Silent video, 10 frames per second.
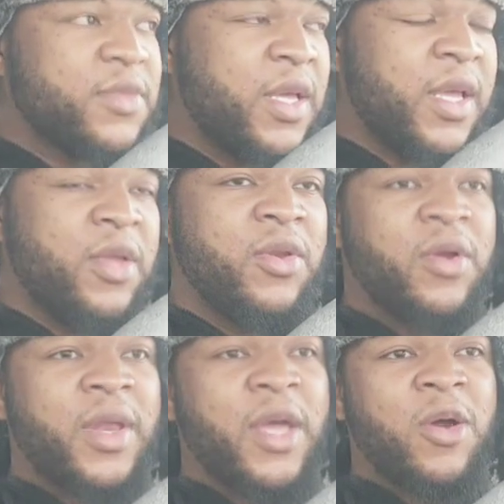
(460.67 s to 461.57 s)
And you
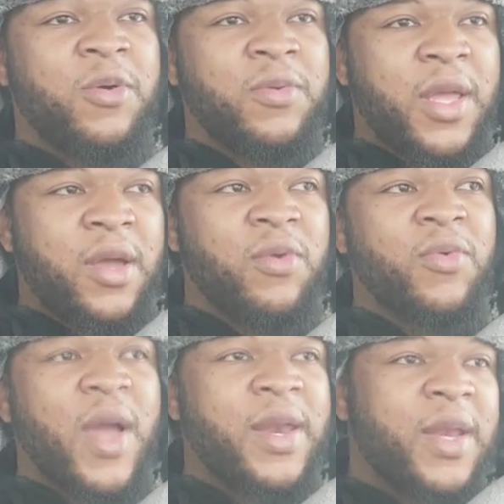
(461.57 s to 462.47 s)
know, they gonna they
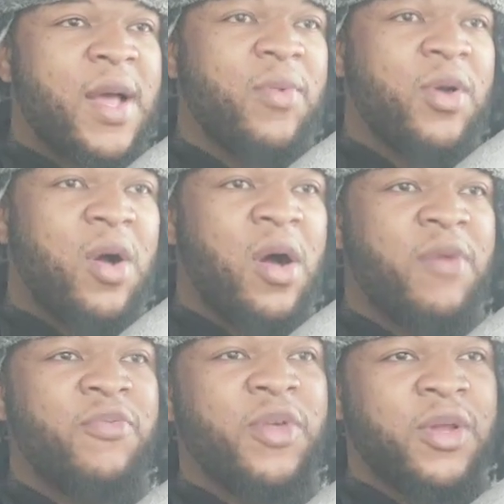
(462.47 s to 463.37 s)
gonna ride it out with
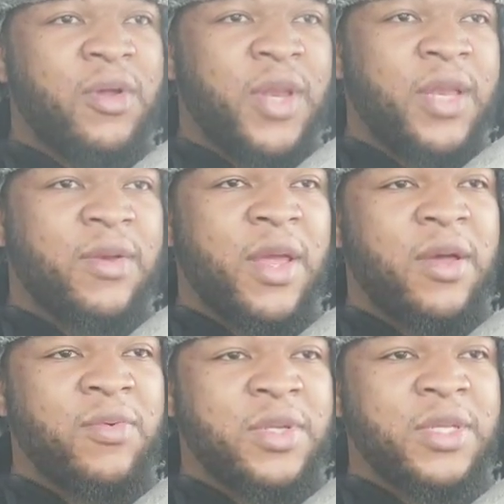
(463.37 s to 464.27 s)
Goff. We know that
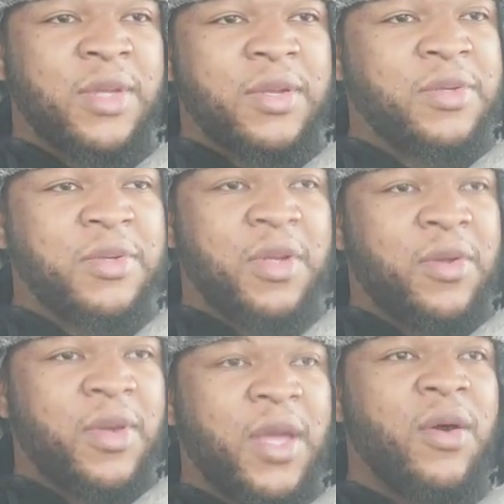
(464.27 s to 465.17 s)
they gonna you
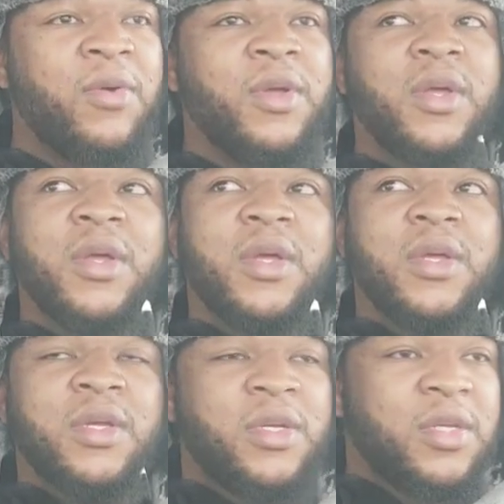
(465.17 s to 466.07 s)
know they gonna
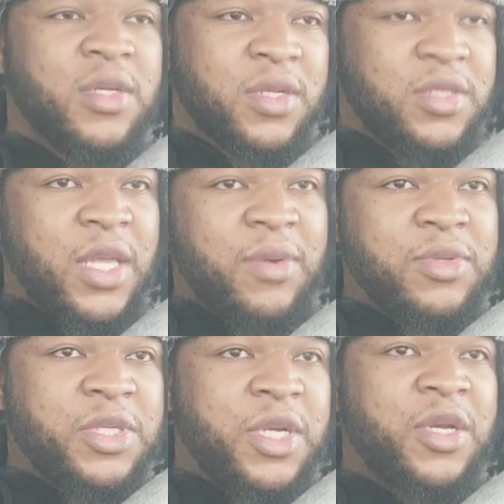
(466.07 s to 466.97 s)
Stick
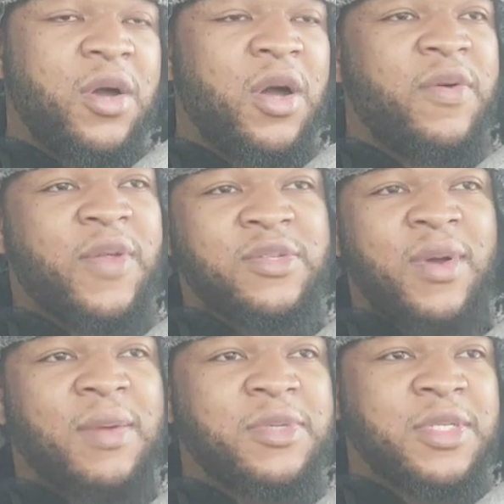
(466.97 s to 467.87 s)
with Jared Goff. That's
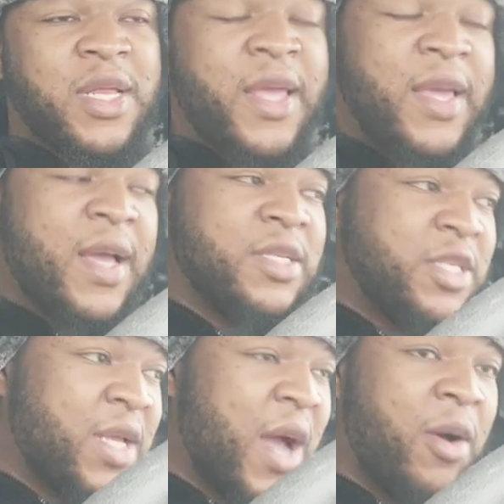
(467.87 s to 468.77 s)
why I'm just like, I
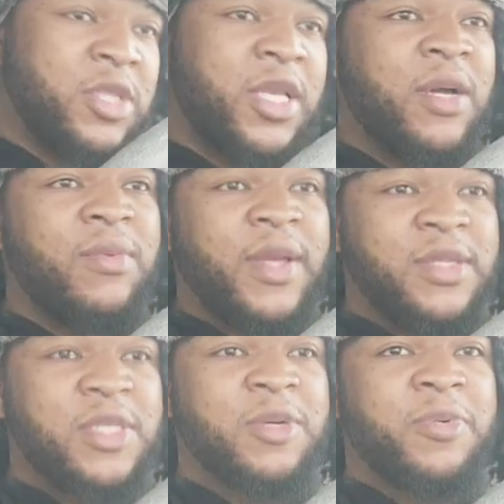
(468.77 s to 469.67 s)
just I always take a wait
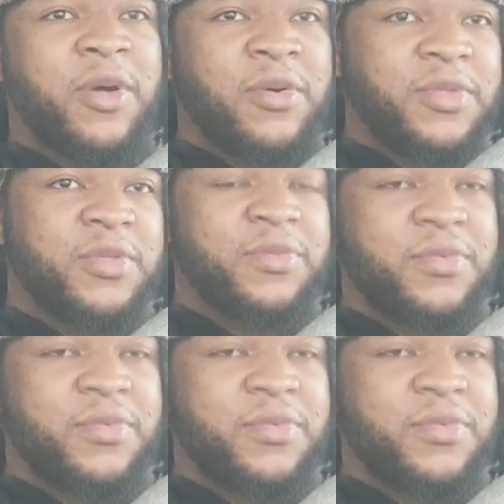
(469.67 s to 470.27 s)
and see approach.